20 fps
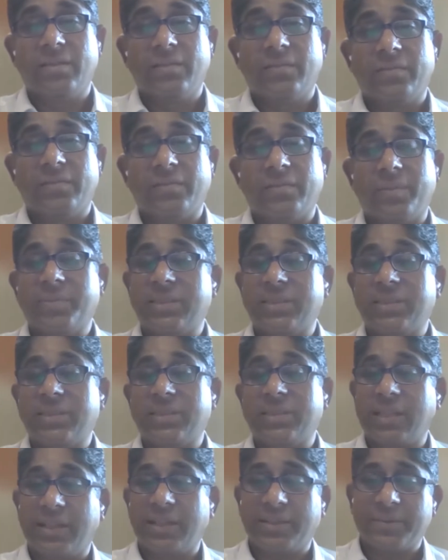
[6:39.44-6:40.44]
from the
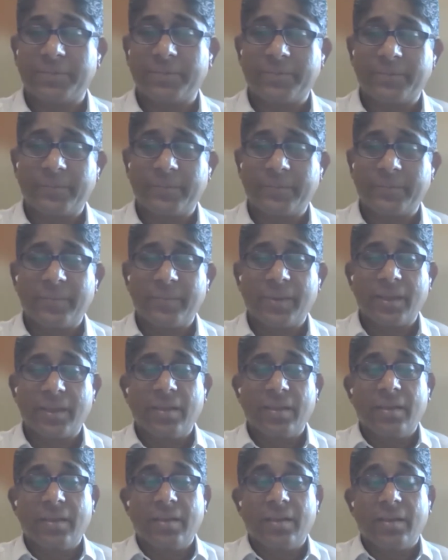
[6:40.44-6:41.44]
site.
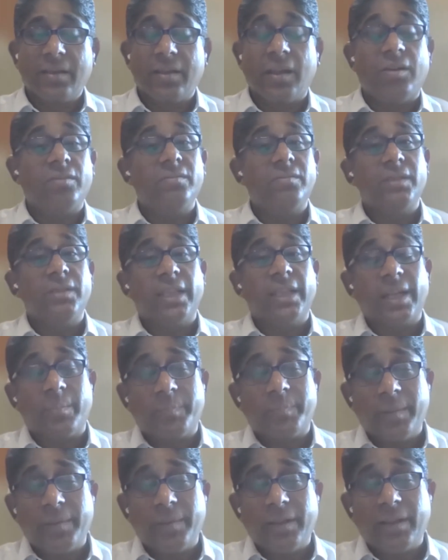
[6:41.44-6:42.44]
Now, there are
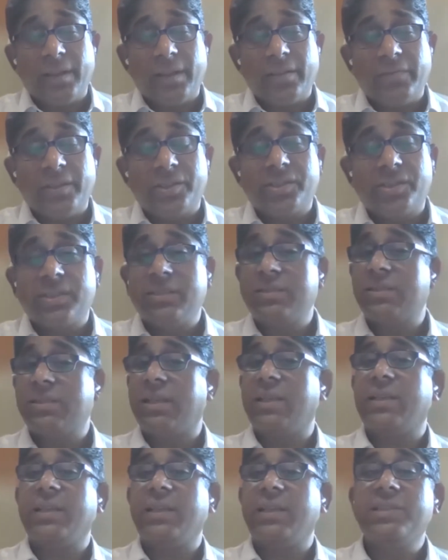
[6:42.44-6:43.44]
payment innovations
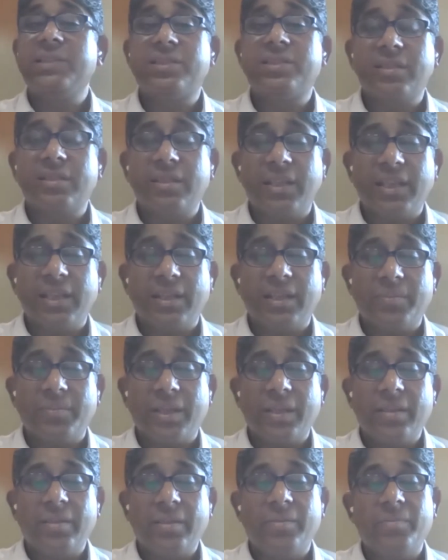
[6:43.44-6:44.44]
like instant
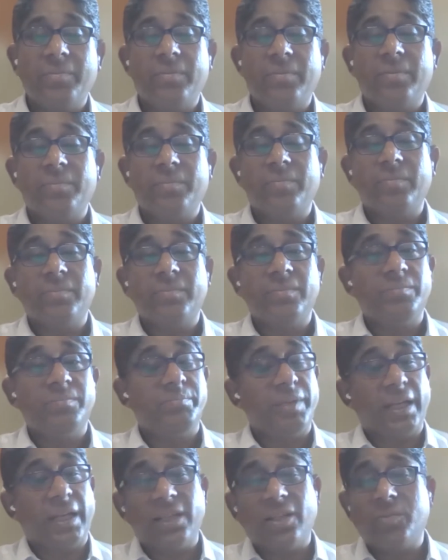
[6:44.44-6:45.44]
EMI,
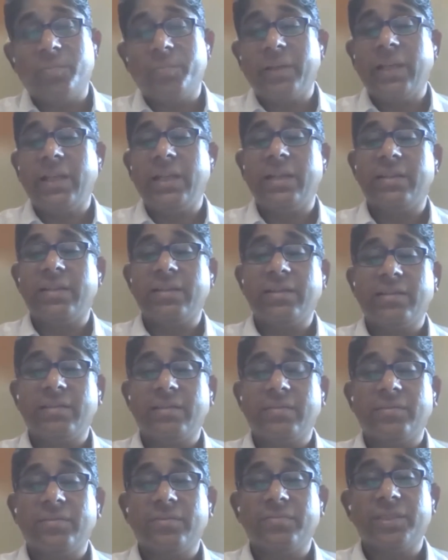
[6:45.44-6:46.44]
buy now, pay later,
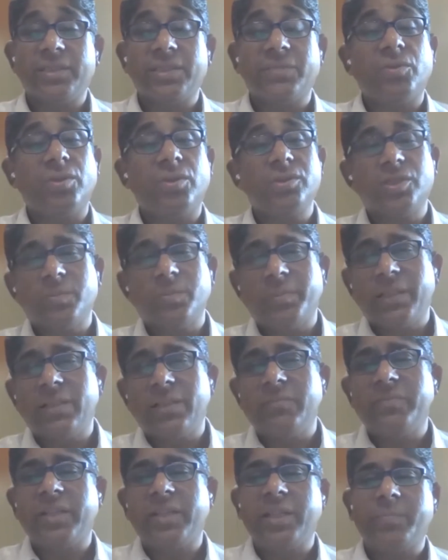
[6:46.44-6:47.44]
which have also
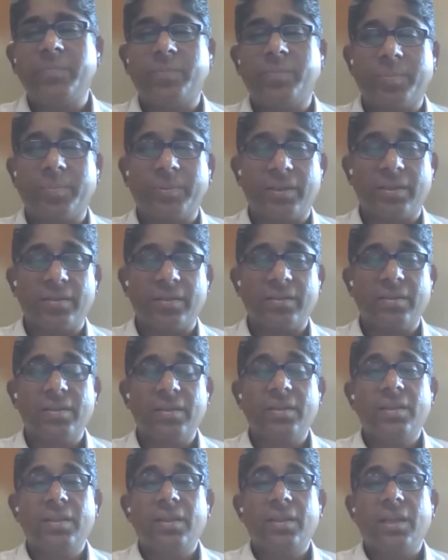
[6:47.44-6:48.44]
become very popular
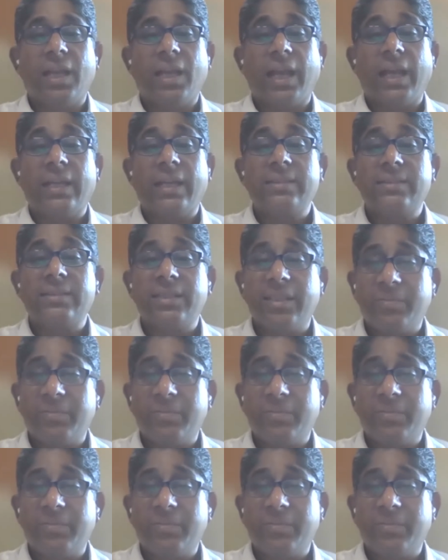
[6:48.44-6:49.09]
as they've